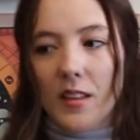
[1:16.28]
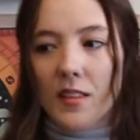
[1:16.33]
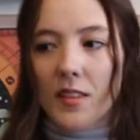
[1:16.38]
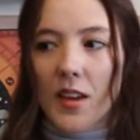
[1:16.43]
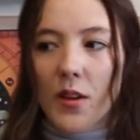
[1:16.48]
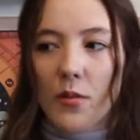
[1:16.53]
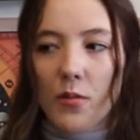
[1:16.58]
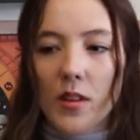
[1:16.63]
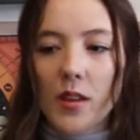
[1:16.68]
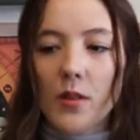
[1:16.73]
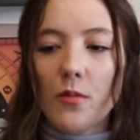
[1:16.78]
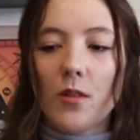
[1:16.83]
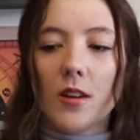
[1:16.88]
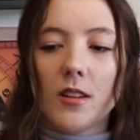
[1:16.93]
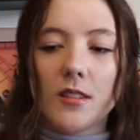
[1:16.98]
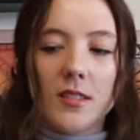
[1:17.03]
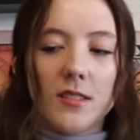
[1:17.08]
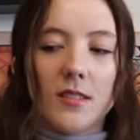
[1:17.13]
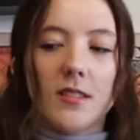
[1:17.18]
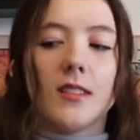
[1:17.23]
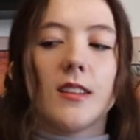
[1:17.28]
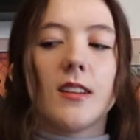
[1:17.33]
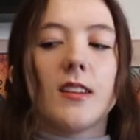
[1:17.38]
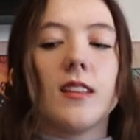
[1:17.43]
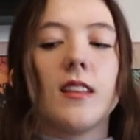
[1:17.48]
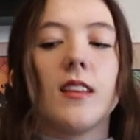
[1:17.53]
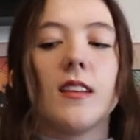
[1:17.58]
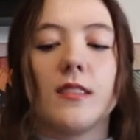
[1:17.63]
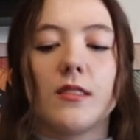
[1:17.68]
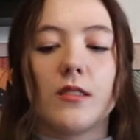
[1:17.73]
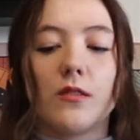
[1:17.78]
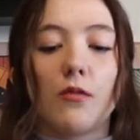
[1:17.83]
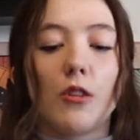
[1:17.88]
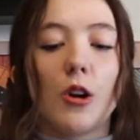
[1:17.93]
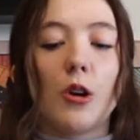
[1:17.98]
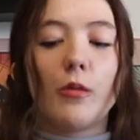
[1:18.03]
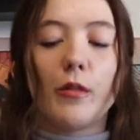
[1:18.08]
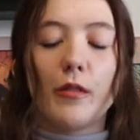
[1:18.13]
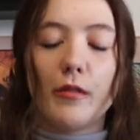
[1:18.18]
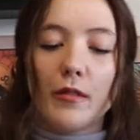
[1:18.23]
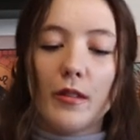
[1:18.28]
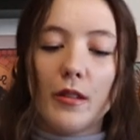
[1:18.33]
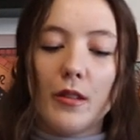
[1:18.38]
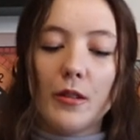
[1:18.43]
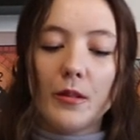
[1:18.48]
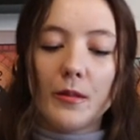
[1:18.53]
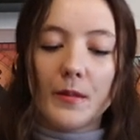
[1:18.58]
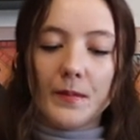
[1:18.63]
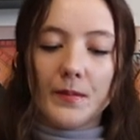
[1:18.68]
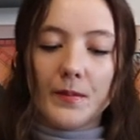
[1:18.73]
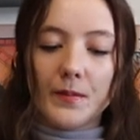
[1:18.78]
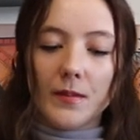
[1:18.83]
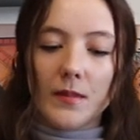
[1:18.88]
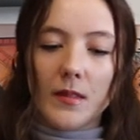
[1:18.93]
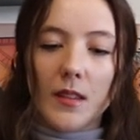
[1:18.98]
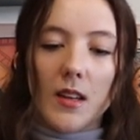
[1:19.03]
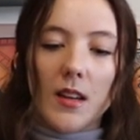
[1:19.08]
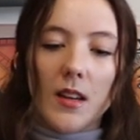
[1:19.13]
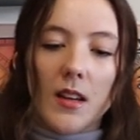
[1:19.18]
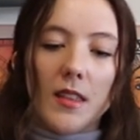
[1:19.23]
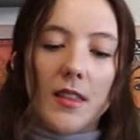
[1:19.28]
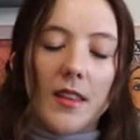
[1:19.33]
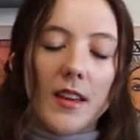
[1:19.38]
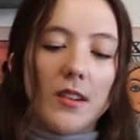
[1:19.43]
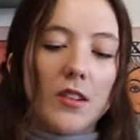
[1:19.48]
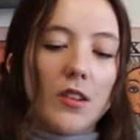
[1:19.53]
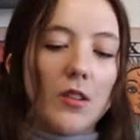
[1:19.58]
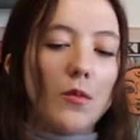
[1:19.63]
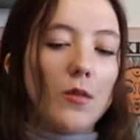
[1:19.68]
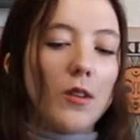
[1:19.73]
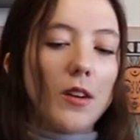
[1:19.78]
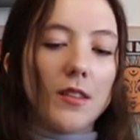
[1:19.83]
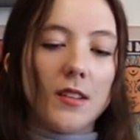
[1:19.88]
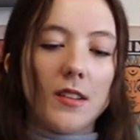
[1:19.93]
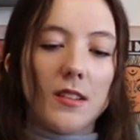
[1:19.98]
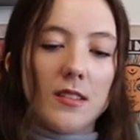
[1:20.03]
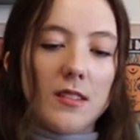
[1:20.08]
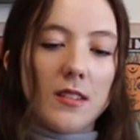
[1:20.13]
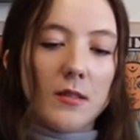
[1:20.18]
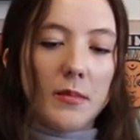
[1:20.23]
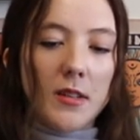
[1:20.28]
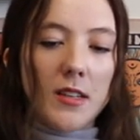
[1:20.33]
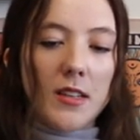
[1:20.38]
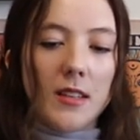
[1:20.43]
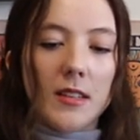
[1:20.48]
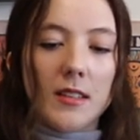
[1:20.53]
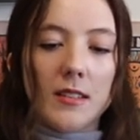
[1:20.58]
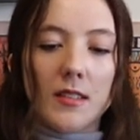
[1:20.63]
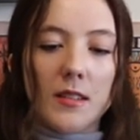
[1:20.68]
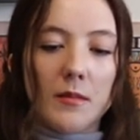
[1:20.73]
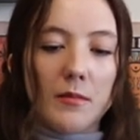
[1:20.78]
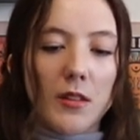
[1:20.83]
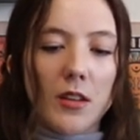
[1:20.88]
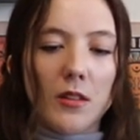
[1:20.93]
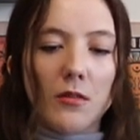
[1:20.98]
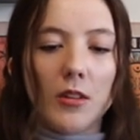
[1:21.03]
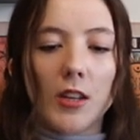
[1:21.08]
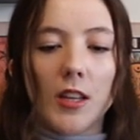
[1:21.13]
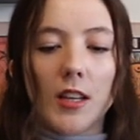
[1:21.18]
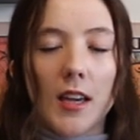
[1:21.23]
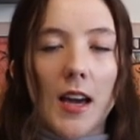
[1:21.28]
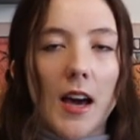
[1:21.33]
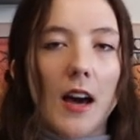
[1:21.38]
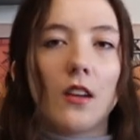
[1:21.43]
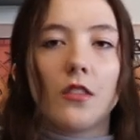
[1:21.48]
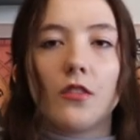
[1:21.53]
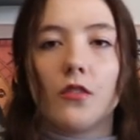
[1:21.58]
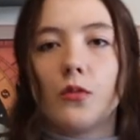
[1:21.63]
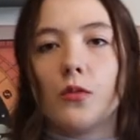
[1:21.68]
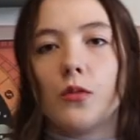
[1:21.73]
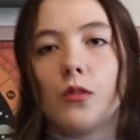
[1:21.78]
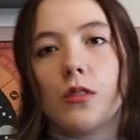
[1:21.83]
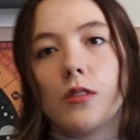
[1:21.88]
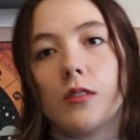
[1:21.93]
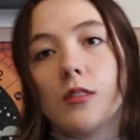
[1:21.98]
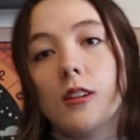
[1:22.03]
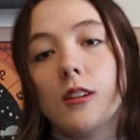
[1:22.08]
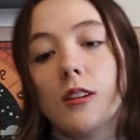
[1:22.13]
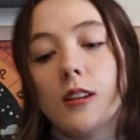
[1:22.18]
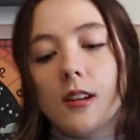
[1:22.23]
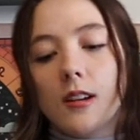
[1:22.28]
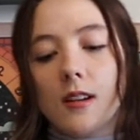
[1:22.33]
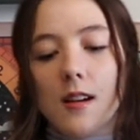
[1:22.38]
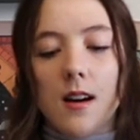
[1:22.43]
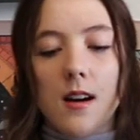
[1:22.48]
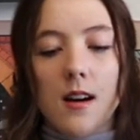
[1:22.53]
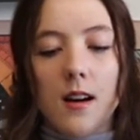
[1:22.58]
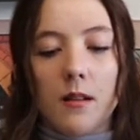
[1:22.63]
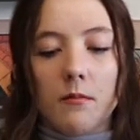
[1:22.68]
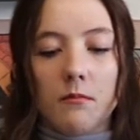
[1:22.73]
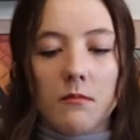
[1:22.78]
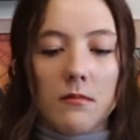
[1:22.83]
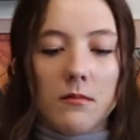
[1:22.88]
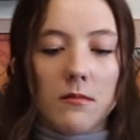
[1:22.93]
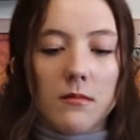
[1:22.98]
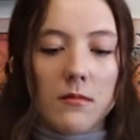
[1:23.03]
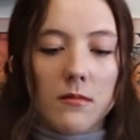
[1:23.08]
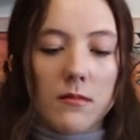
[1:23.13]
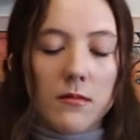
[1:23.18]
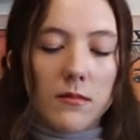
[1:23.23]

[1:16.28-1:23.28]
they really want to see this grow with you. They don't want this to be something really casual. And